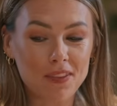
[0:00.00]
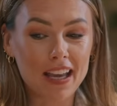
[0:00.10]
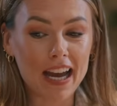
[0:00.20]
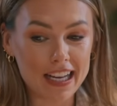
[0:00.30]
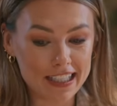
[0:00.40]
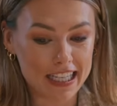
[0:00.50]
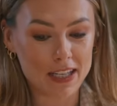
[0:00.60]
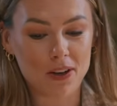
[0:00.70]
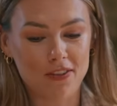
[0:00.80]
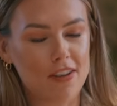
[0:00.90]

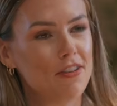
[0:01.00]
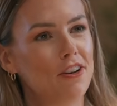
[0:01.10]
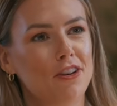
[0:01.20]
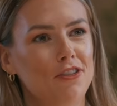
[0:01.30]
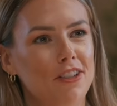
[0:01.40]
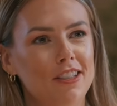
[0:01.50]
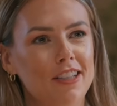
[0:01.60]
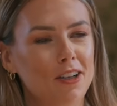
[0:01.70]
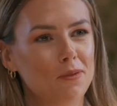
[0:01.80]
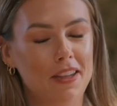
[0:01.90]
Andy, one of our videographers,
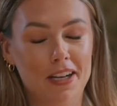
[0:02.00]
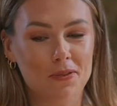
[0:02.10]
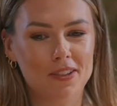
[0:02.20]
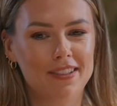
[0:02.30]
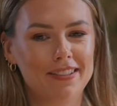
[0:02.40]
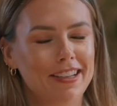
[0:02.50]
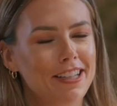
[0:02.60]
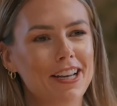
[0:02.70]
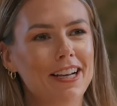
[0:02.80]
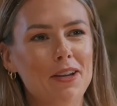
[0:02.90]
tells me that I
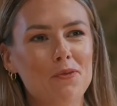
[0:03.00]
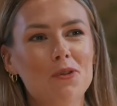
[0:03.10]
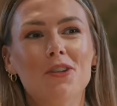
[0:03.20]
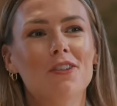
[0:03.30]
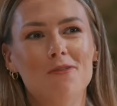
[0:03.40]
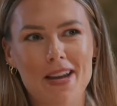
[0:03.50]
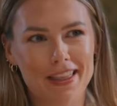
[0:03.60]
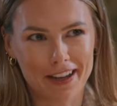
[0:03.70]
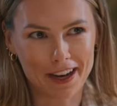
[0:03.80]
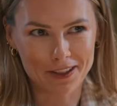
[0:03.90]
certainly wouldn't have
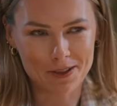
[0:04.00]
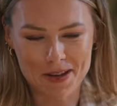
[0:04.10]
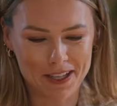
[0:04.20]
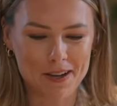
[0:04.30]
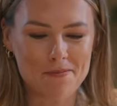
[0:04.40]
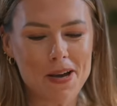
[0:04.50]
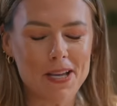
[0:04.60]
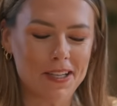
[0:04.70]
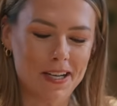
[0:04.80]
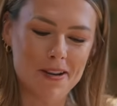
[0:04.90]
made the cut to be a stunt
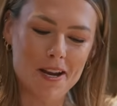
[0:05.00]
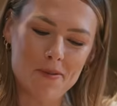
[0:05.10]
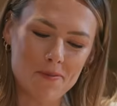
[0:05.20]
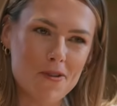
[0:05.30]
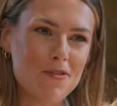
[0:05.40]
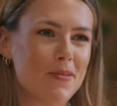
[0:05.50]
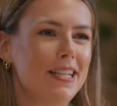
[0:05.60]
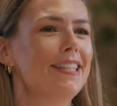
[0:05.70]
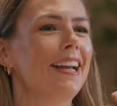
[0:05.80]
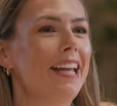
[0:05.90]
person in a Bond movie, but
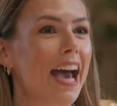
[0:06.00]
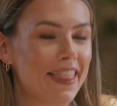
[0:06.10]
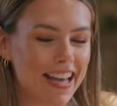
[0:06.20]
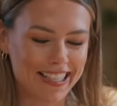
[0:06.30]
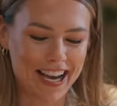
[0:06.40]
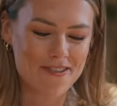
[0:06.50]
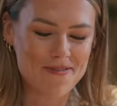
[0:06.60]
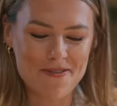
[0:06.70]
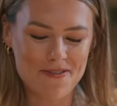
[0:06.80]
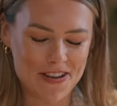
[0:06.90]
it certainly that's how it
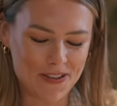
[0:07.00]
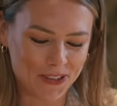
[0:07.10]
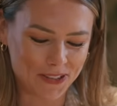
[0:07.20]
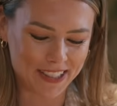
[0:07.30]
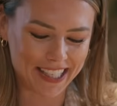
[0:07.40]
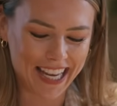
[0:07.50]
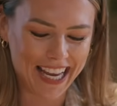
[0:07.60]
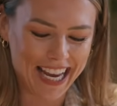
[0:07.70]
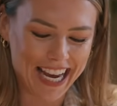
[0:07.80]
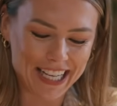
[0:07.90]
made me feel, which was
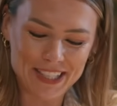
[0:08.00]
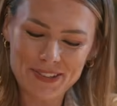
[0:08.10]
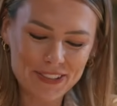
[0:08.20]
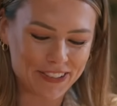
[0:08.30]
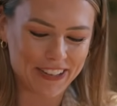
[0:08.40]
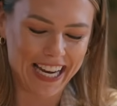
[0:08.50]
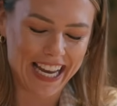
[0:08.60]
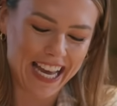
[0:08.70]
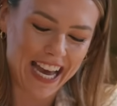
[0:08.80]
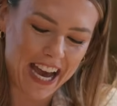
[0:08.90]
extraordinary.
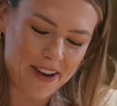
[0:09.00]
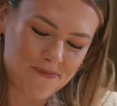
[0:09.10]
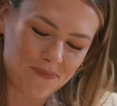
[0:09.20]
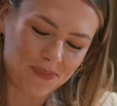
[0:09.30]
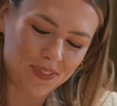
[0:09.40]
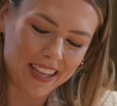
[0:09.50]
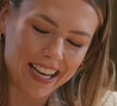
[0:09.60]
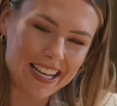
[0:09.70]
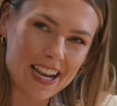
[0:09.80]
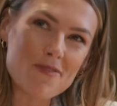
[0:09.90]

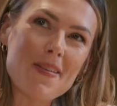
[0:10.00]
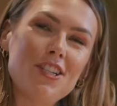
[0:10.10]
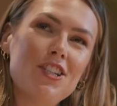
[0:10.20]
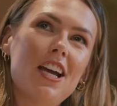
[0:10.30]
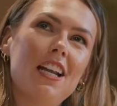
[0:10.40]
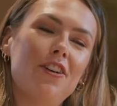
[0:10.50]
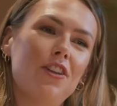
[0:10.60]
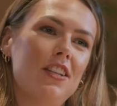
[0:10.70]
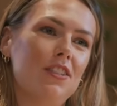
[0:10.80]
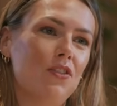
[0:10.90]
Now, we mentioned earlier
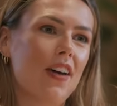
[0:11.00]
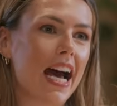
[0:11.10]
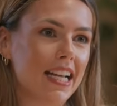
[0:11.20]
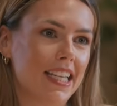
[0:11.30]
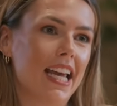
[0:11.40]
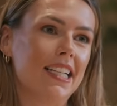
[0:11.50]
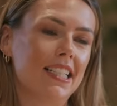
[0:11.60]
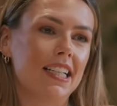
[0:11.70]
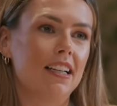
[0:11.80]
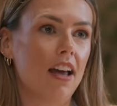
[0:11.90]
on this sort of
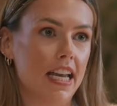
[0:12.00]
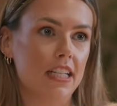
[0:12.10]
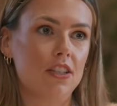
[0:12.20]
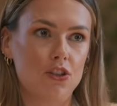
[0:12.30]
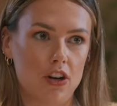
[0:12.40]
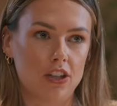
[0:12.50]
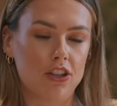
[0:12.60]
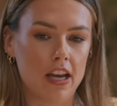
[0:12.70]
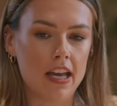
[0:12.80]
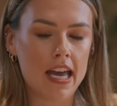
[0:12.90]
asset-light
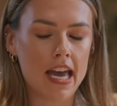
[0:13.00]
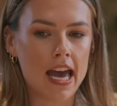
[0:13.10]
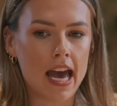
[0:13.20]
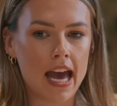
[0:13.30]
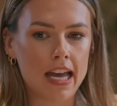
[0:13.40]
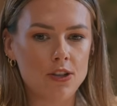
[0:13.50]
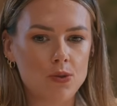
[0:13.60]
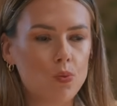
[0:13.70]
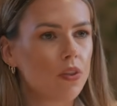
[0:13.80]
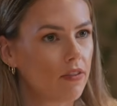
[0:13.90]
structure, and
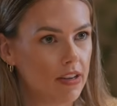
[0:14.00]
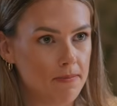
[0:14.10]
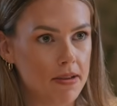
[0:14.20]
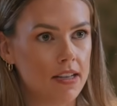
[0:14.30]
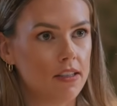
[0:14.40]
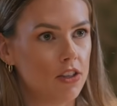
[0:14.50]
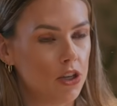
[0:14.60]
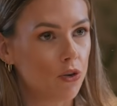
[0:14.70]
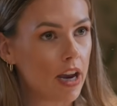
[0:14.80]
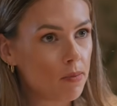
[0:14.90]
what that really means is that
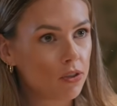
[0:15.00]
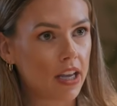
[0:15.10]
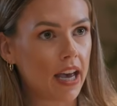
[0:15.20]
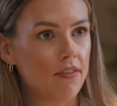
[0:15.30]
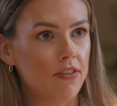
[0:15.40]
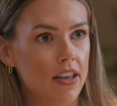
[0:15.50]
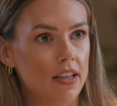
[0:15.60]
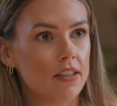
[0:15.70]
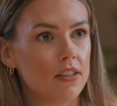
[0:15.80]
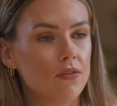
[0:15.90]
you're able to have
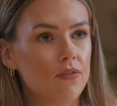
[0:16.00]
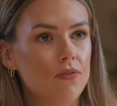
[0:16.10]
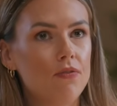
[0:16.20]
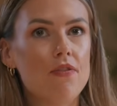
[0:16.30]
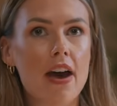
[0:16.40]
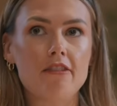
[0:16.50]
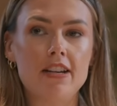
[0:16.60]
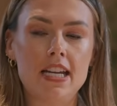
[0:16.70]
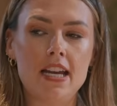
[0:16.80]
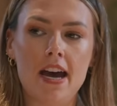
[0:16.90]
this
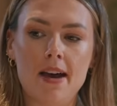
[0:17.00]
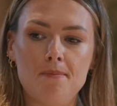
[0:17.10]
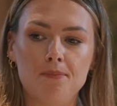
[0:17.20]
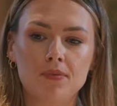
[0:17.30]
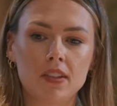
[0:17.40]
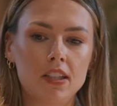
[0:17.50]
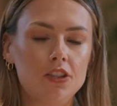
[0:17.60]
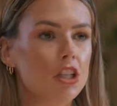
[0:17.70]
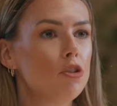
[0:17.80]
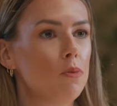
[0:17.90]
very
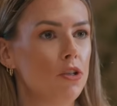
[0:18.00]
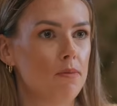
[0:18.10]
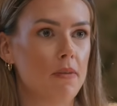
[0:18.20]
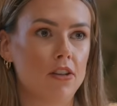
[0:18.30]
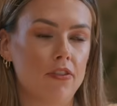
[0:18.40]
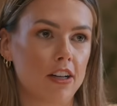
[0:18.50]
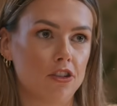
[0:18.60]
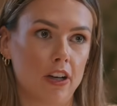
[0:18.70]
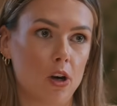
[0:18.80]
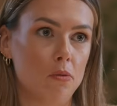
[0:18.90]
distributed
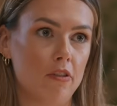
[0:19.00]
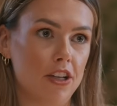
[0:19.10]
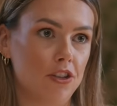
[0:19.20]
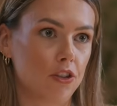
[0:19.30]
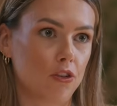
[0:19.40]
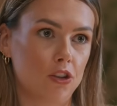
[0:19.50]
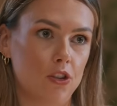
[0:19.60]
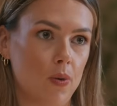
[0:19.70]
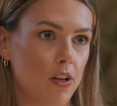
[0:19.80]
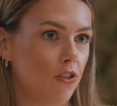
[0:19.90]
manufacturing operations across
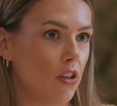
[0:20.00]
the world.